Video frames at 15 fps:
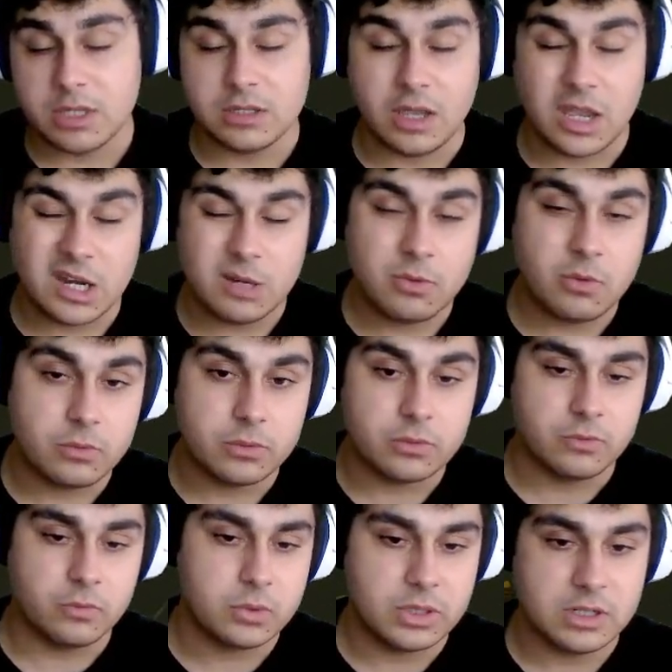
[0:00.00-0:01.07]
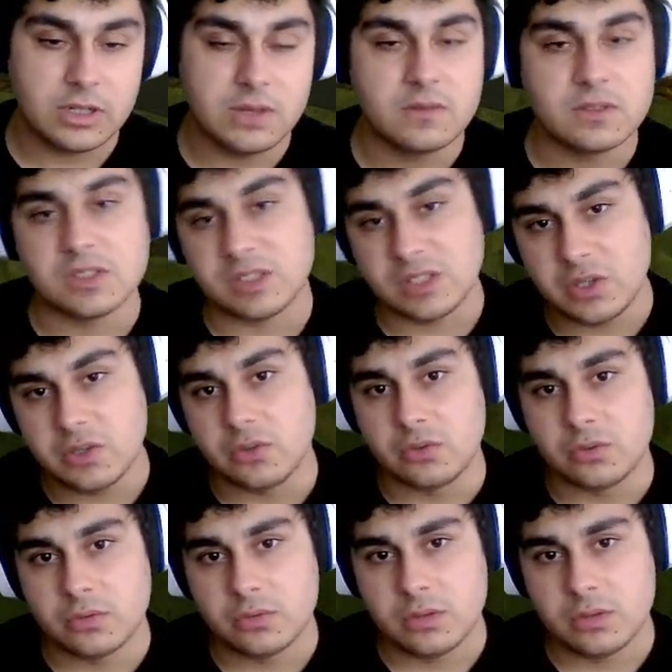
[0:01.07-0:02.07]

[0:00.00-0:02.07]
the enemy wouldn't even see you,